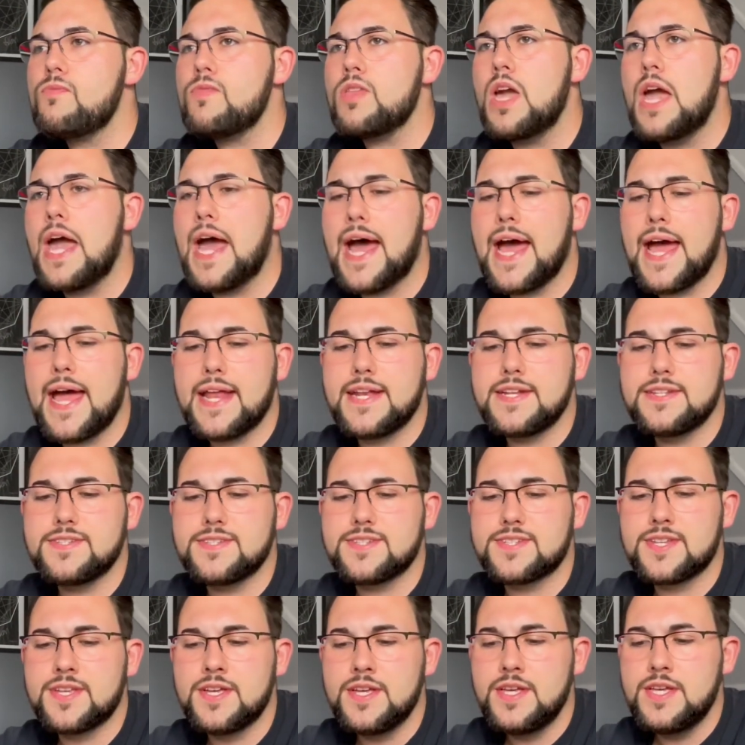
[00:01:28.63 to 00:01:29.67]

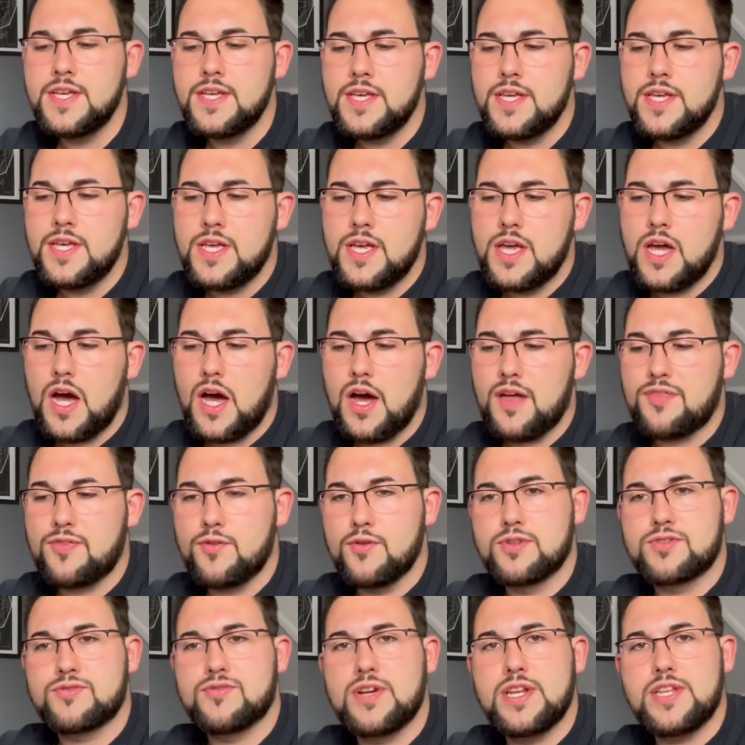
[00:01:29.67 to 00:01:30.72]
And I
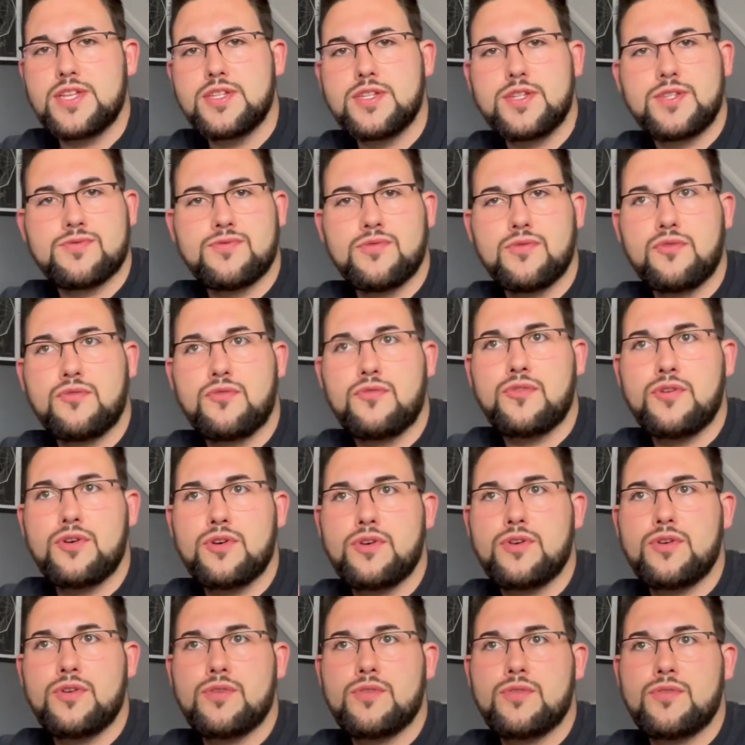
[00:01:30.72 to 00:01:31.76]
thought it's really useful
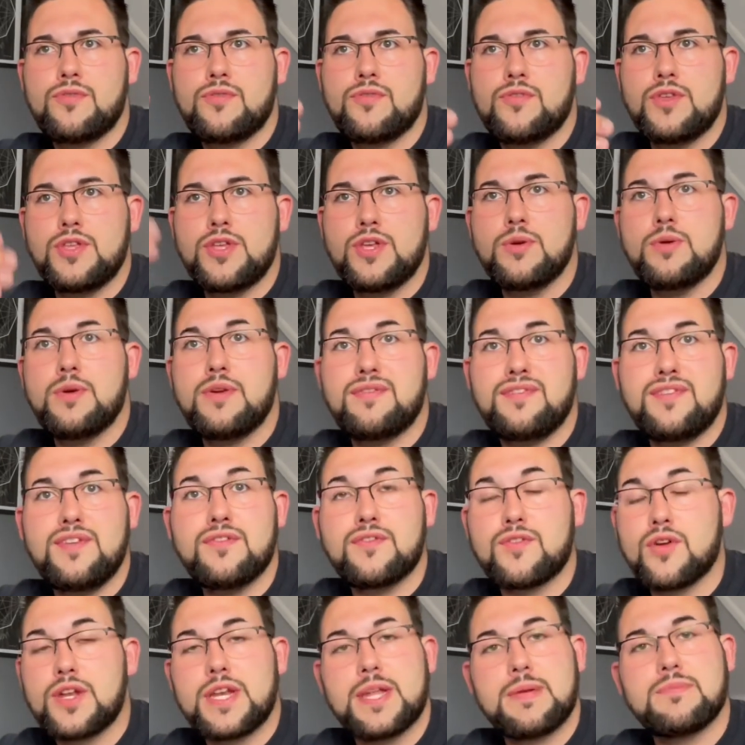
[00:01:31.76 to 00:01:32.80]
for you if
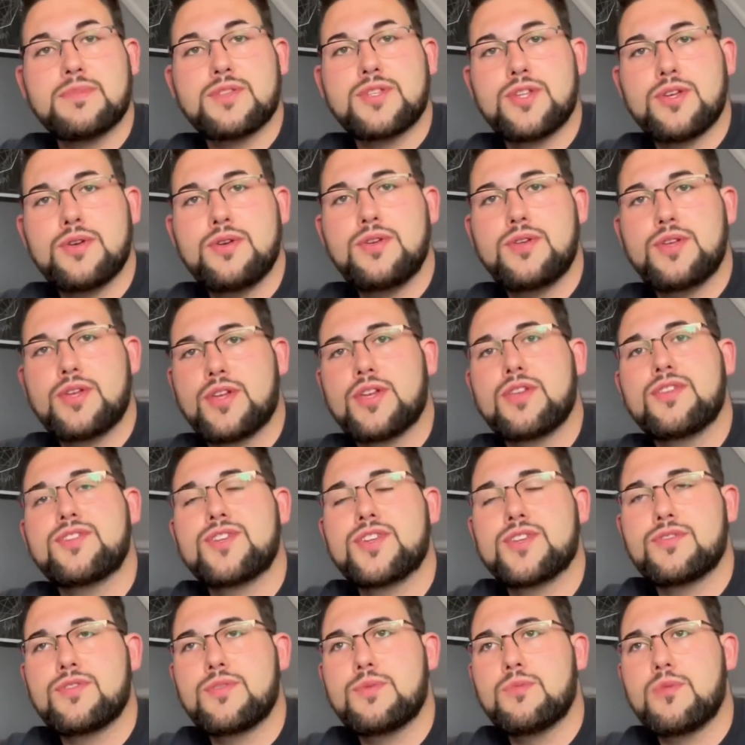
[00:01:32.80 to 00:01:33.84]
you've got an M2, you're
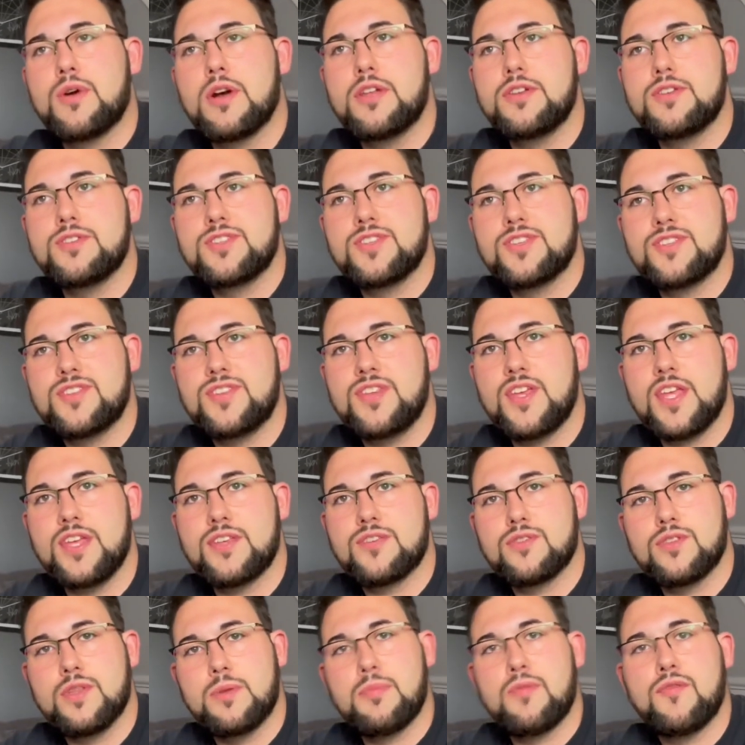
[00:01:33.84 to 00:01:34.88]
considering one, to see
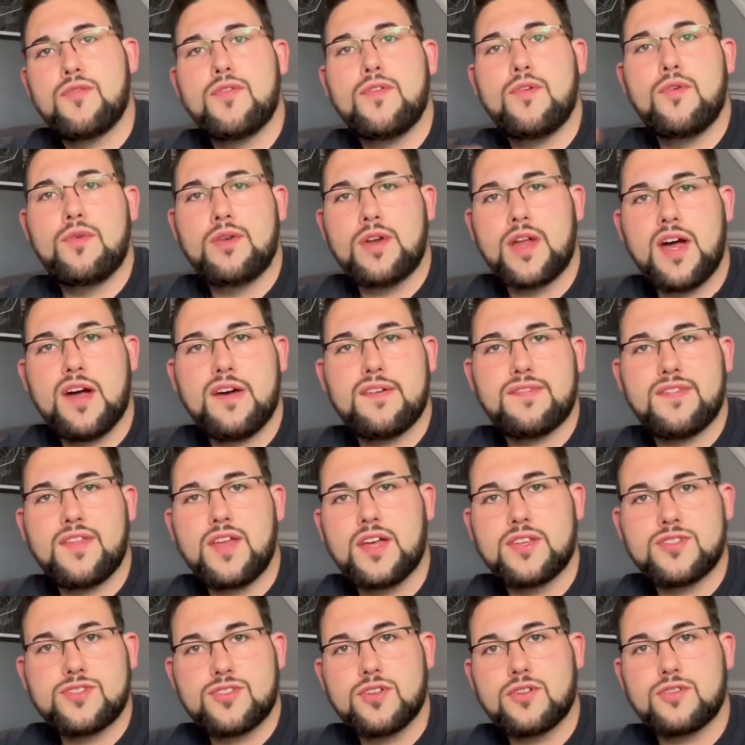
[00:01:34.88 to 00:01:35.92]
sort of the before and
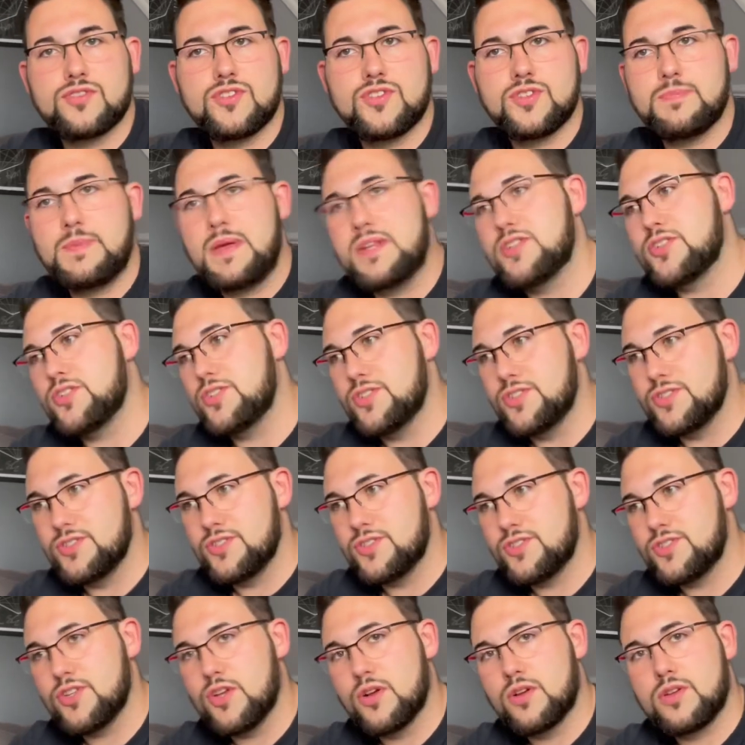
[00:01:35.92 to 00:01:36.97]
after, stock suspension,
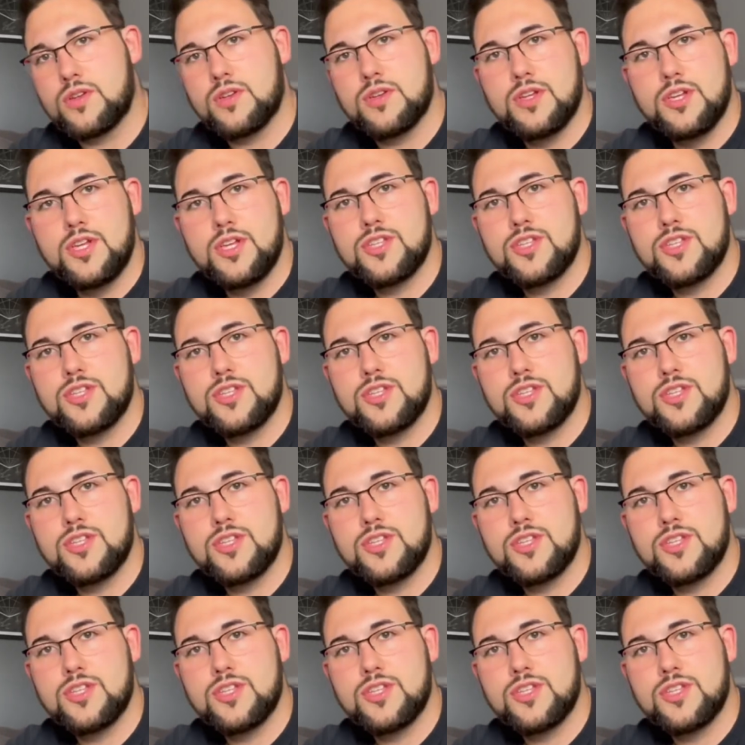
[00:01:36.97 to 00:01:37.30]
stock